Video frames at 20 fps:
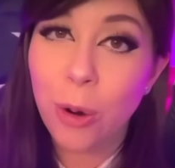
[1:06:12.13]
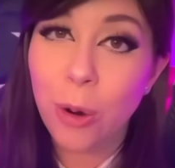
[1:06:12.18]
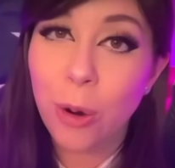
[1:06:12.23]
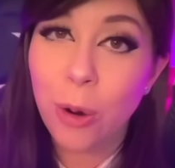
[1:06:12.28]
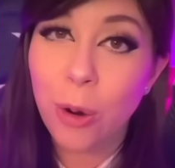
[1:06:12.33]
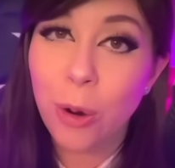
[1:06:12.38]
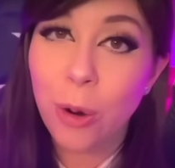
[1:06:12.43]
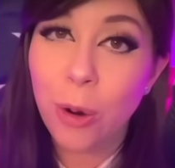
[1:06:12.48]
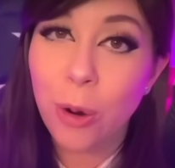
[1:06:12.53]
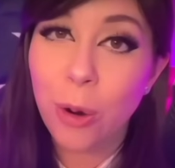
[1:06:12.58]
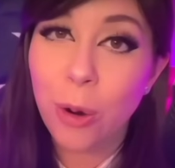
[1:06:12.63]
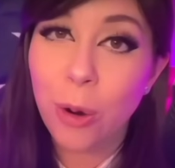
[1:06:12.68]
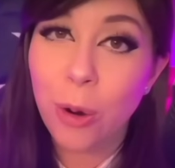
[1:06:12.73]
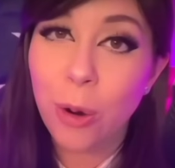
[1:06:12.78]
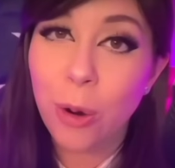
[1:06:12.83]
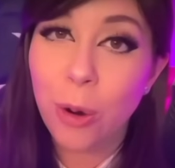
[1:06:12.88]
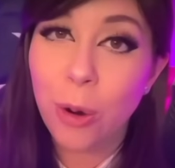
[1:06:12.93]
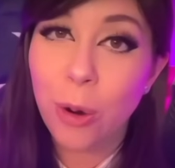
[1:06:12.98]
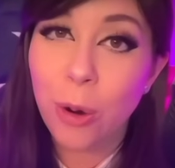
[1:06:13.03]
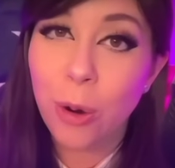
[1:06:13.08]
Hello.
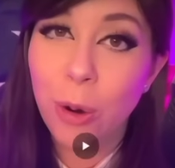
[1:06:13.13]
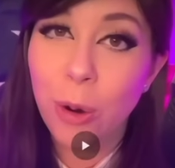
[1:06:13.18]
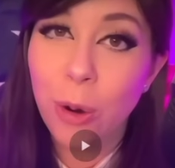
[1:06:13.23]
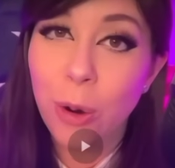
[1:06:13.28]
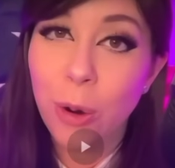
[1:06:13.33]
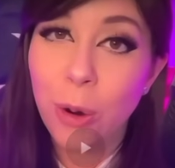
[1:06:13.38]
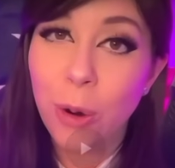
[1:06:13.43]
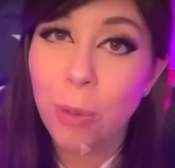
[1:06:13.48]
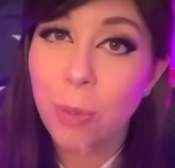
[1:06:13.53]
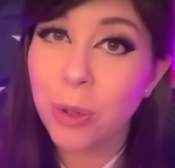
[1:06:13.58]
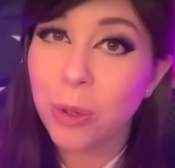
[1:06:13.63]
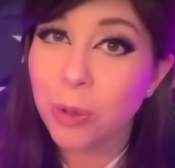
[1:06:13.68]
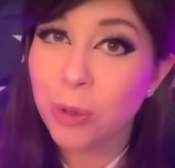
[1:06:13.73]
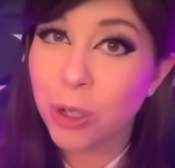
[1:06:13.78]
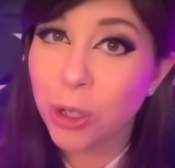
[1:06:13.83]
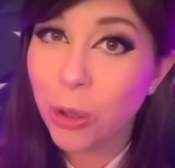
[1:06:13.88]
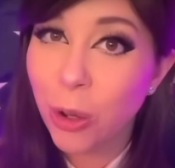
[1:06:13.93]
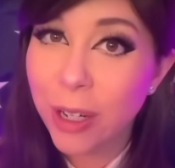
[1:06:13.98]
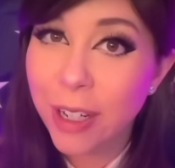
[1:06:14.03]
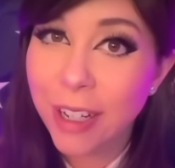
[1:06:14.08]
Hope you
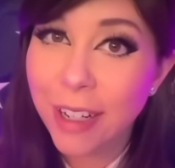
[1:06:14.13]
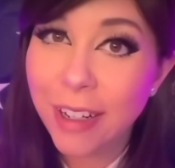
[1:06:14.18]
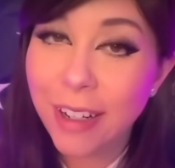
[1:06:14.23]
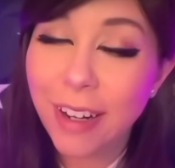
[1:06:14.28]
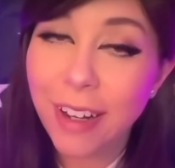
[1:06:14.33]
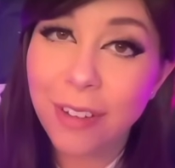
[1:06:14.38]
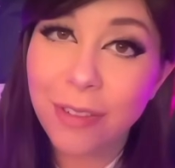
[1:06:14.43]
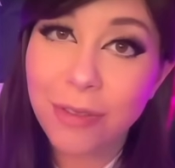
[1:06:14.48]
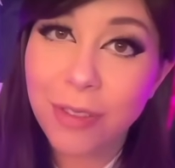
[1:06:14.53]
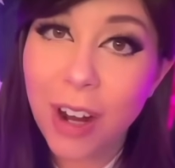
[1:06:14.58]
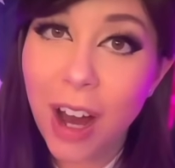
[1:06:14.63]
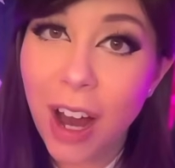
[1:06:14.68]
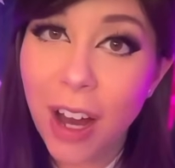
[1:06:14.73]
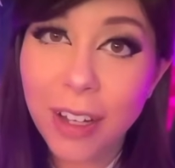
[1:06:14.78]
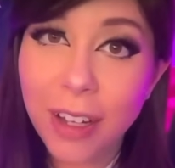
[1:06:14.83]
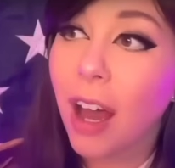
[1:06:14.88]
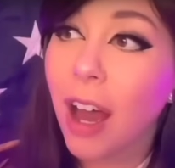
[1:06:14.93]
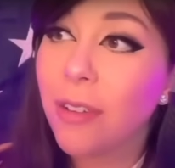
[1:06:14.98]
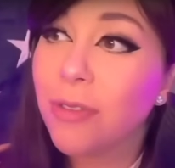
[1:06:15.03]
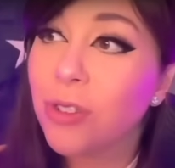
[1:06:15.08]
enjoyed it. If
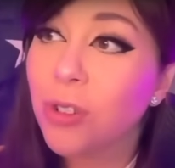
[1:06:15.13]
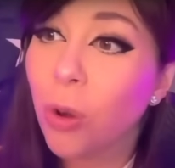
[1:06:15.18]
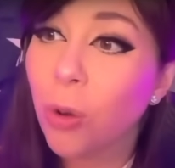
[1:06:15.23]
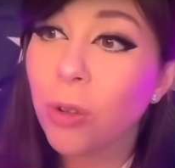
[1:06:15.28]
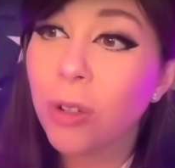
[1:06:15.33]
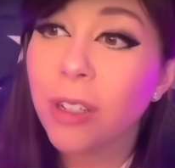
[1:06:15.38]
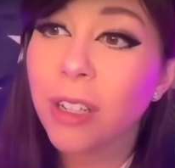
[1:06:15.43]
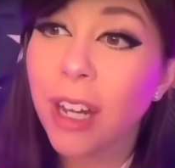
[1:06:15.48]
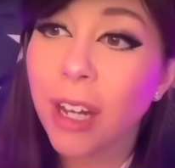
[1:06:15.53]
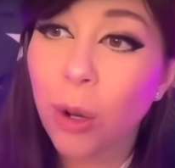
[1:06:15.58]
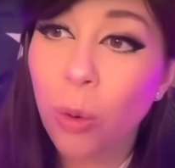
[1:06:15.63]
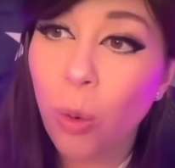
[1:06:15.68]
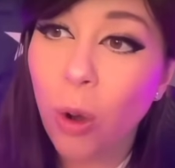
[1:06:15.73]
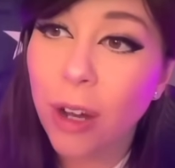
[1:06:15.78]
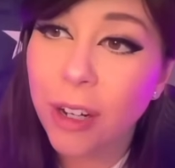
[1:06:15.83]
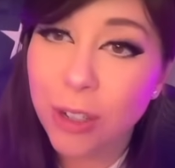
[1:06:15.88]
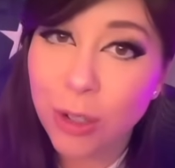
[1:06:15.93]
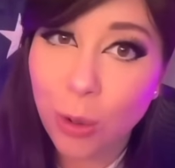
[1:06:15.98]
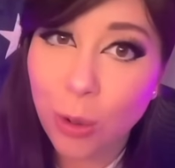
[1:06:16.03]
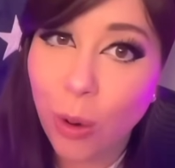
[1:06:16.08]
not, I've stolen like
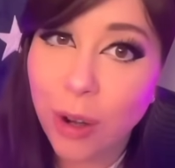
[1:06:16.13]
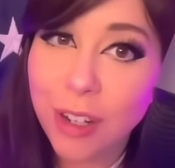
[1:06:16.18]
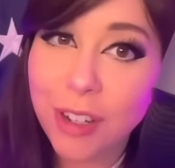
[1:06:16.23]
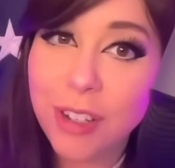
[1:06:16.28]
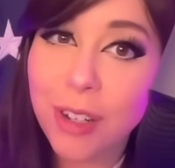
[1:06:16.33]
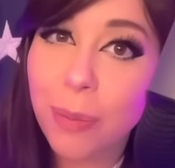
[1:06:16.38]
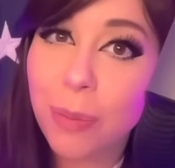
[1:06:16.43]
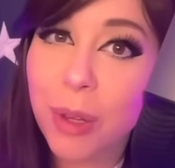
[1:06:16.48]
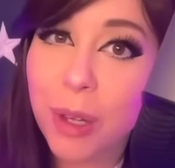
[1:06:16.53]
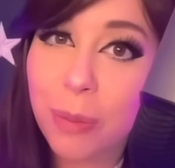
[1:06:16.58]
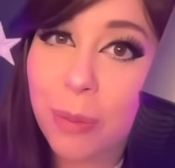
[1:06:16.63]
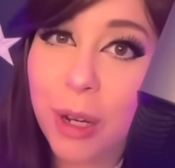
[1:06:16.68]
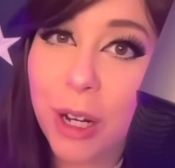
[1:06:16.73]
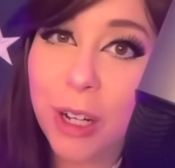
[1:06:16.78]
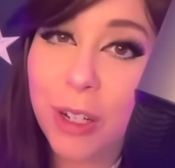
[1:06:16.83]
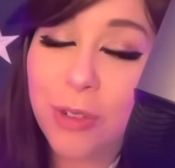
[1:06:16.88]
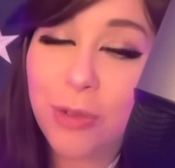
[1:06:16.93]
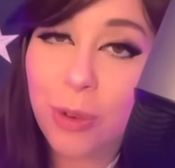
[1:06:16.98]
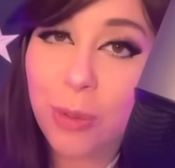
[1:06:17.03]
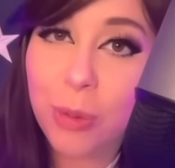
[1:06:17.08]
what, twenty something
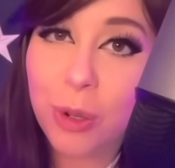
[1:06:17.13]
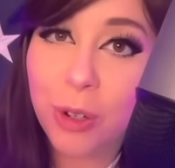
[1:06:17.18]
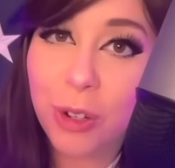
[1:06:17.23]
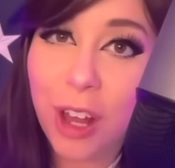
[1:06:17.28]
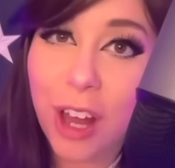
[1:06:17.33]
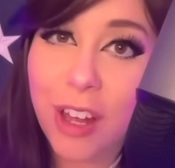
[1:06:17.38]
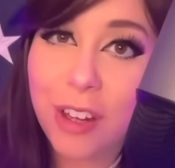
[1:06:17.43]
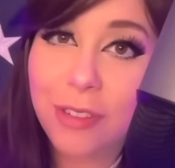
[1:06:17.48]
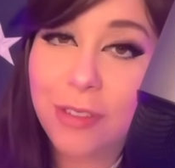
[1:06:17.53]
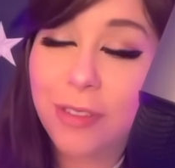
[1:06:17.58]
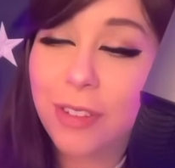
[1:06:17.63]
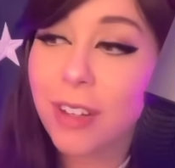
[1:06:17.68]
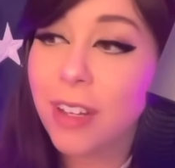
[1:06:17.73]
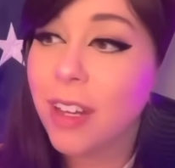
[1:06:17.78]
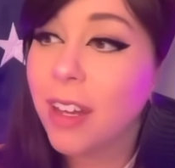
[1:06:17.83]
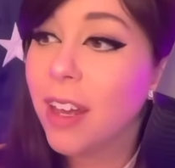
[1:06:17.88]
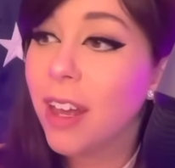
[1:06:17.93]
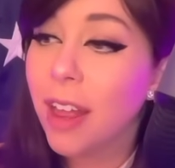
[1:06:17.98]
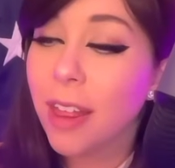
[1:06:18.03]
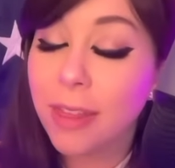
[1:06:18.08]
minutes from your life
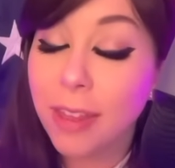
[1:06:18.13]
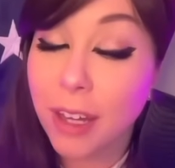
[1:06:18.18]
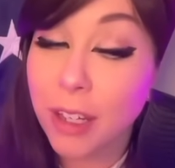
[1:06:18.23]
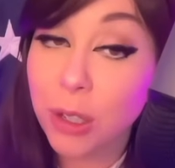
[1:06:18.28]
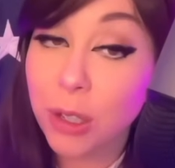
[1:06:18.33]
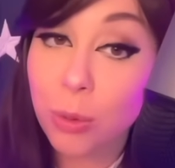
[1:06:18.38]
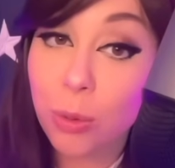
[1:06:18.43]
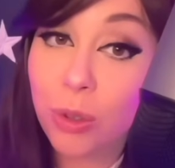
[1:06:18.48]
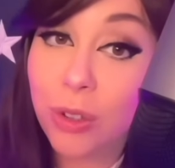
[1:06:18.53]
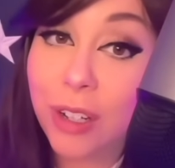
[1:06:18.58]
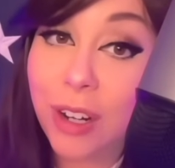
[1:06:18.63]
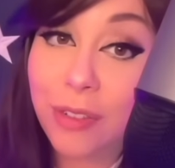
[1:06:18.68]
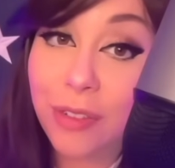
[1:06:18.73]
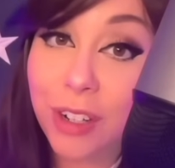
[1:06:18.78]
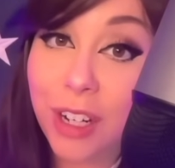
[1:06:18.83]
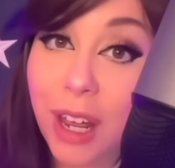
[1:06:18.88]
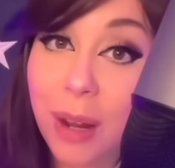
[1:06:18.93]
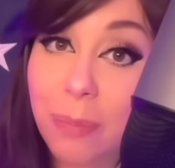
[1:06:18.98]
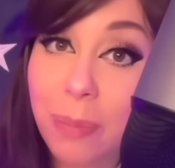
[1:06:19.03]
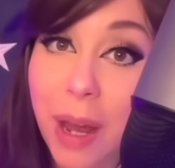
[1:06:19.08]
that you will never
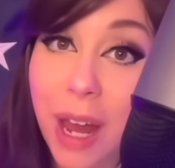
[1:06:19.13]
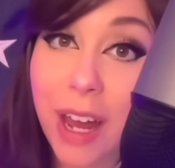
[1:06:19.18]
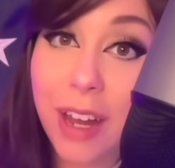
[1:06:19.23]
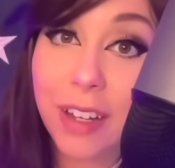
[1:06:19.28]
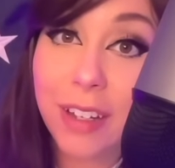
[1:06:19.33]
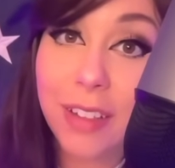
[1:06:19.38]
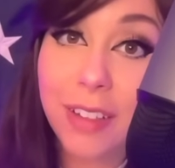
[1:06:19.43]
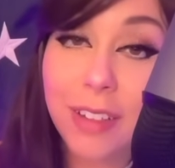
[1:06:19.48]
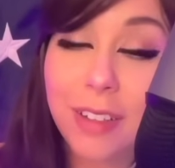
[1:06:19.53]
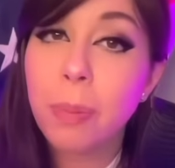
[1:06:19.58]
get back.